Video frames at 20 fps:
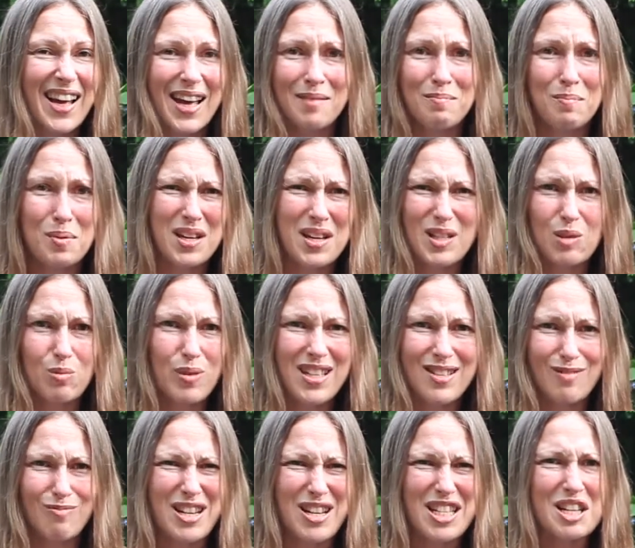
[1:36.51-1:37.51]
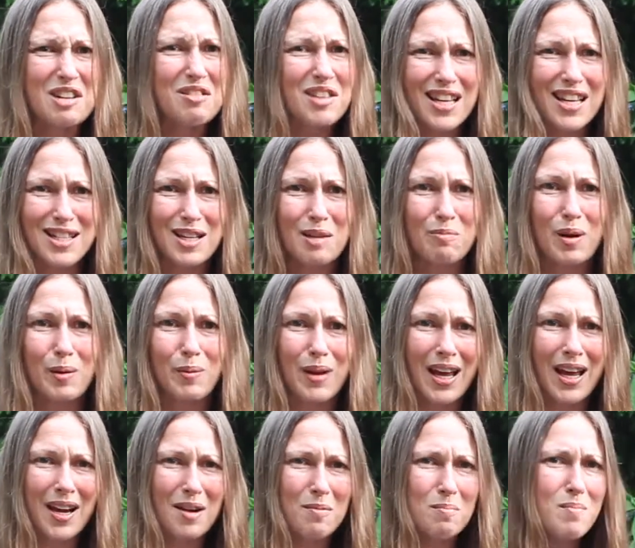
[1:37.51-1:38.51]
And because we do that, don't we? We
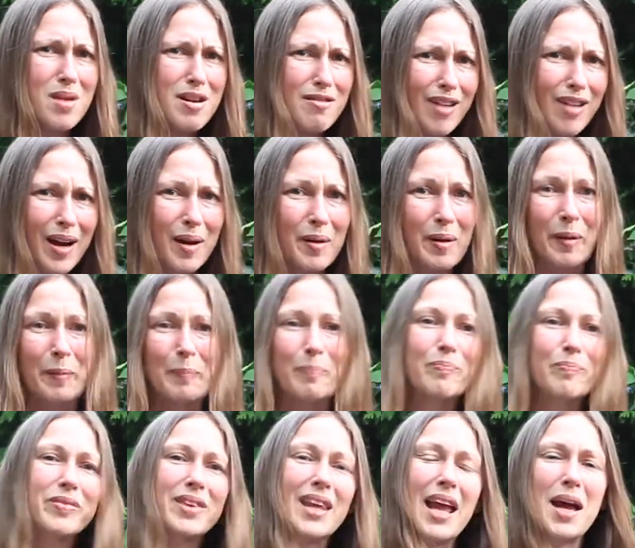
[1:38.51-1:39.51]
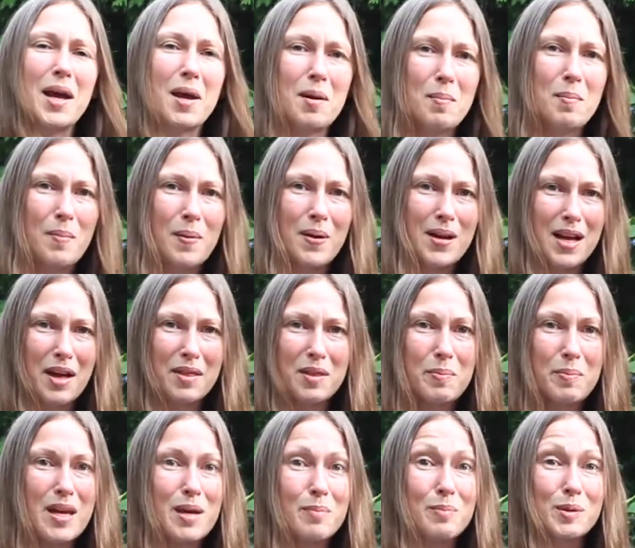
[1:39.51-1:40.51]
kind of mirror other
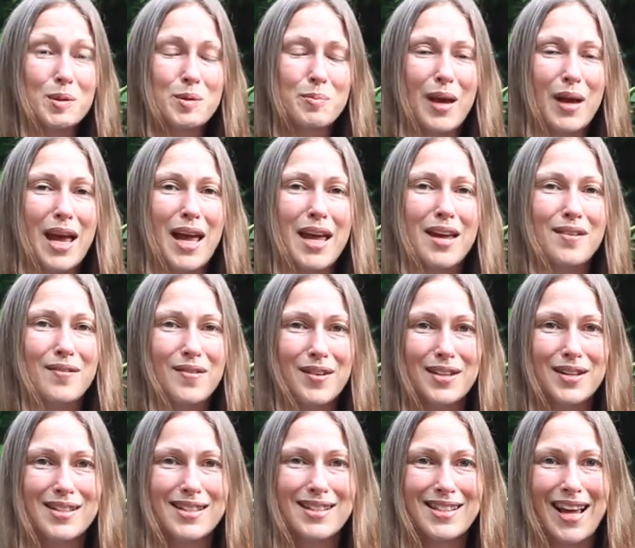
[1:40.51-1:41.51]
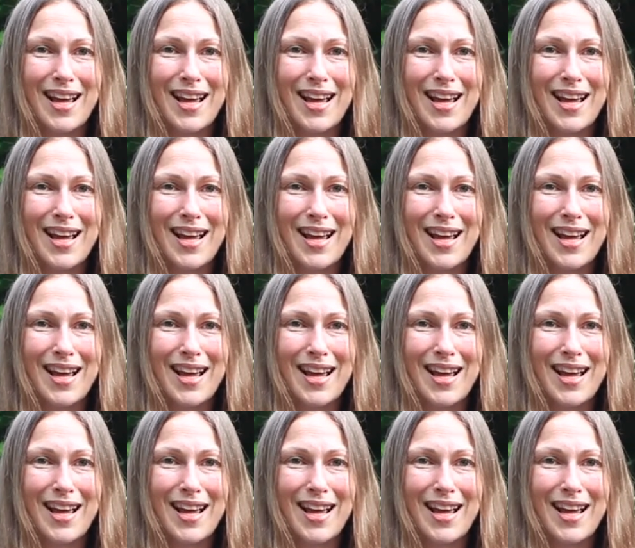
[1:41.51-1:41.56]
people's behaviours.